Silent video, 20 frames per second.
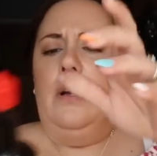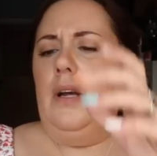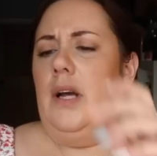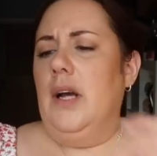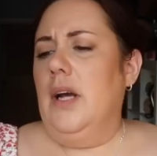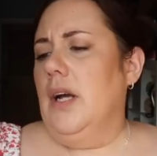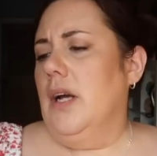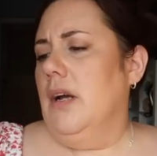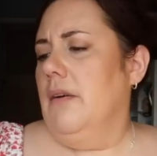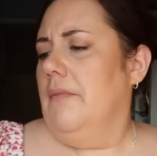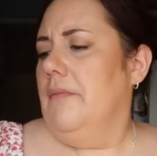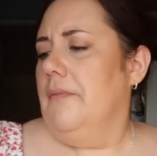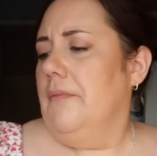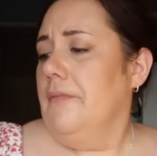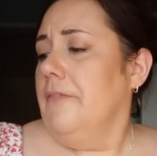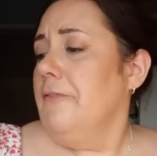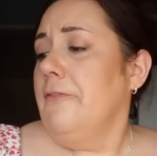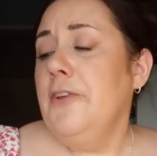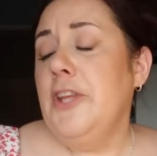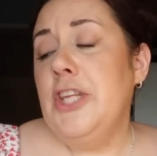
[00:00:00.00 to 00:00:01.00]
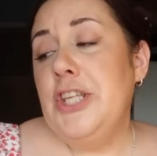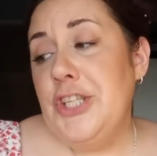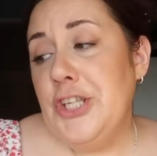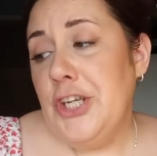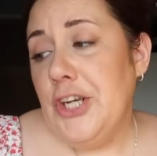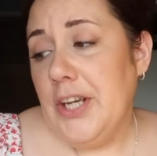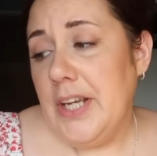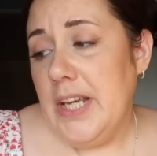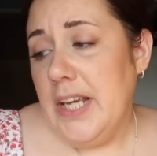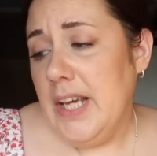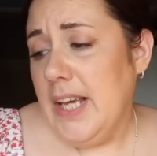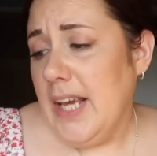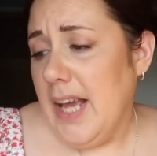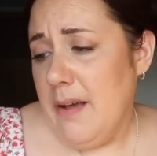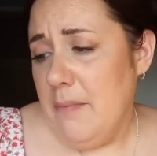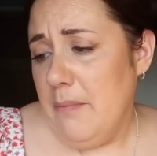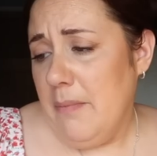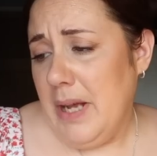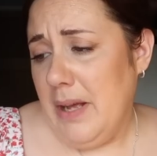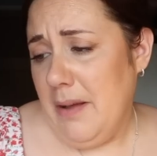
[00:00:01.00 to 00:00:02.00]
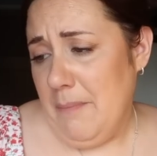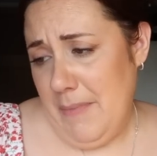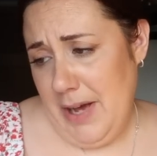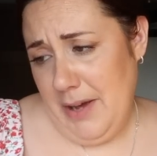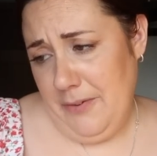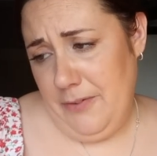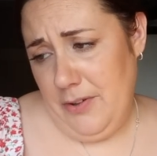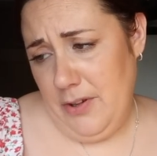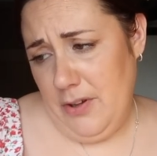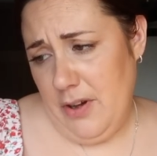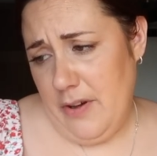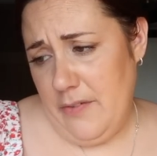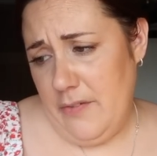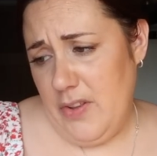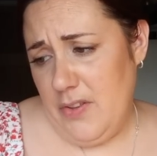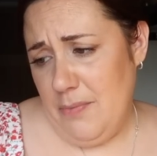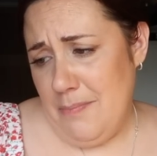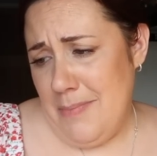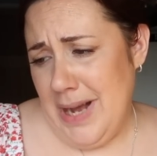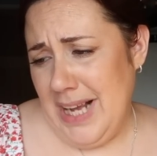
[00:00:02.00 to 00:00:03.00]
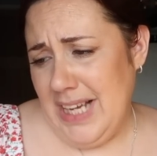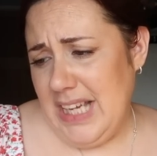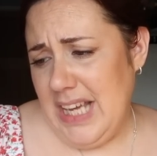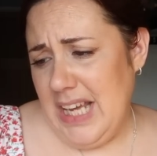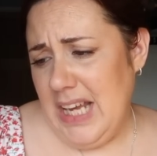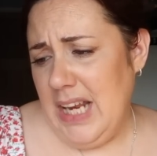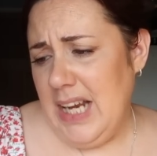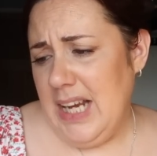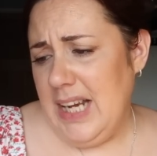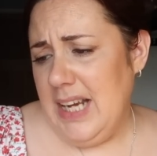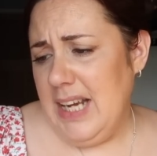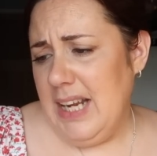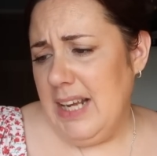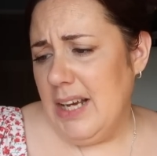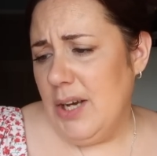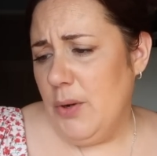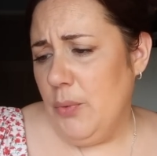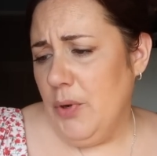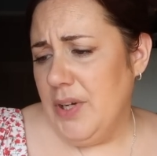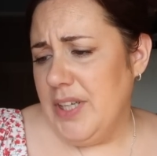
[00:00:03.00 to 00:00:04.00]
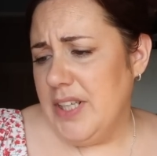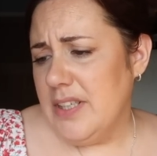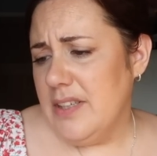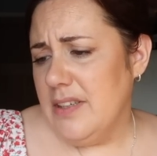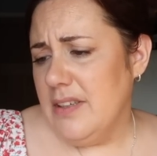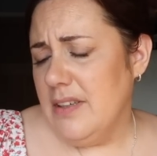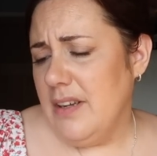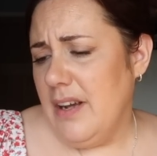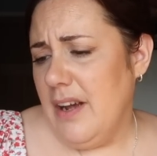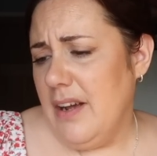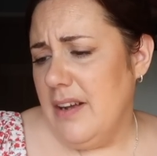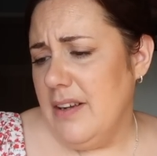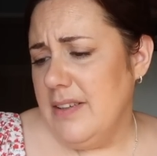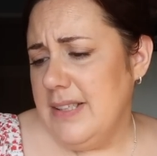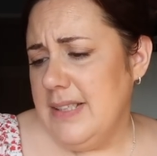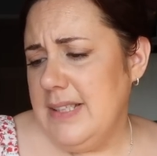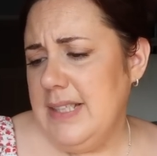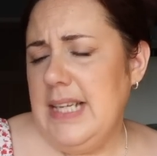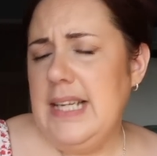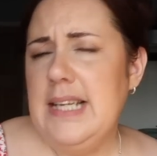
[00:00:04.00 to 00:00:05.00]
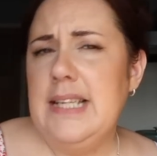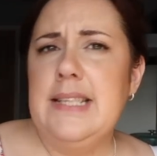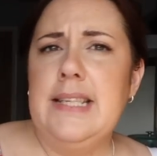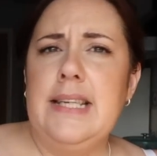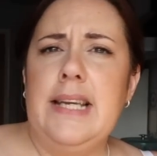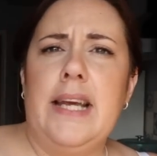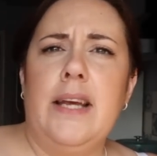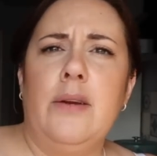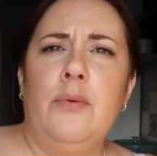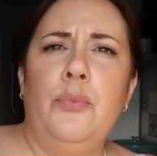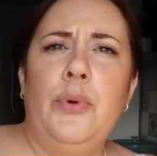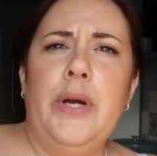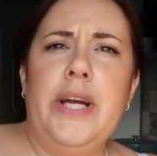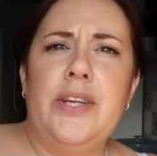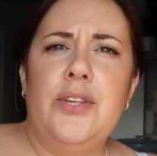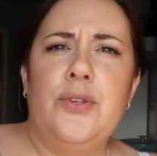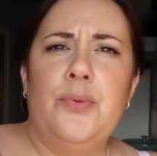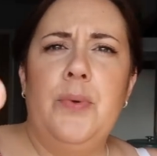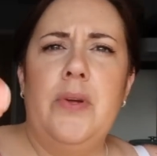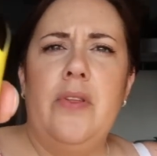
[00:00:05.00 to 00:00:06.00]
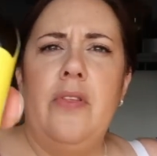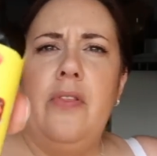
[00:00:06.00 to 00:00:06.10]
Um, for the jerky again, Matthew got this Maggi liquid seasoning, which we